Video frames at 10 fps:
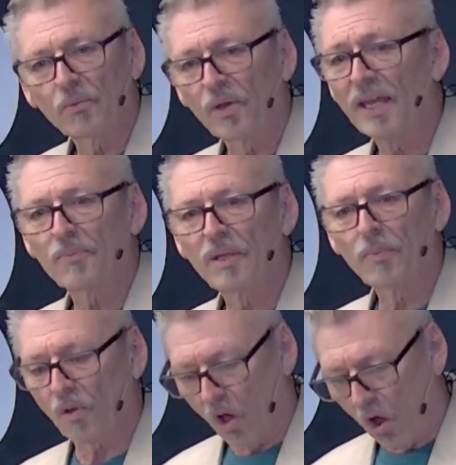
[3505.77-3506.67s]
we had
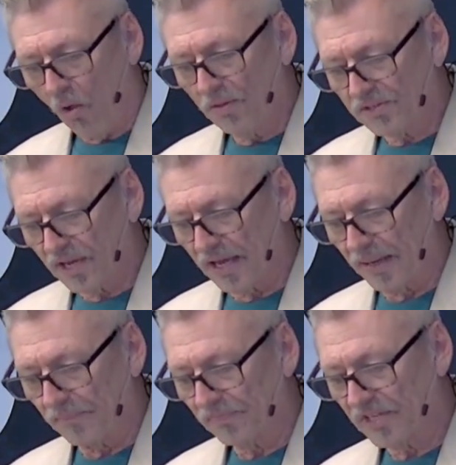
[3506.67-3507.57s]
people all the
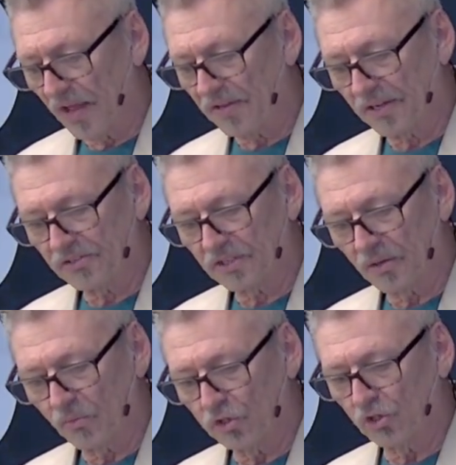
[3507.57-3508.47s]
time telling us
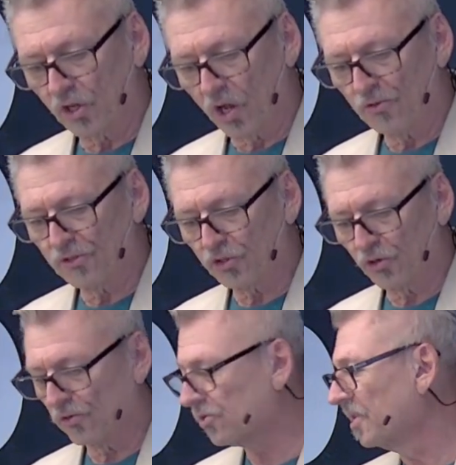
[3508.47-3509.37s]
that we should close the
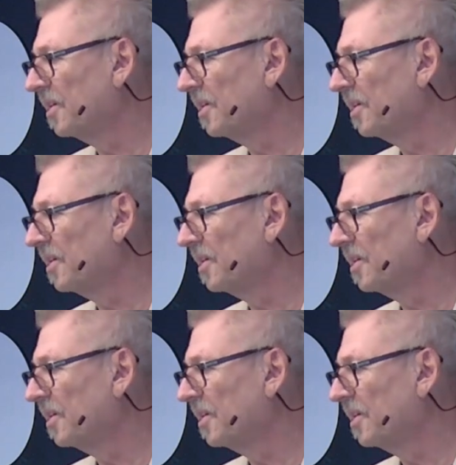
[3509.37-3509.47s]
church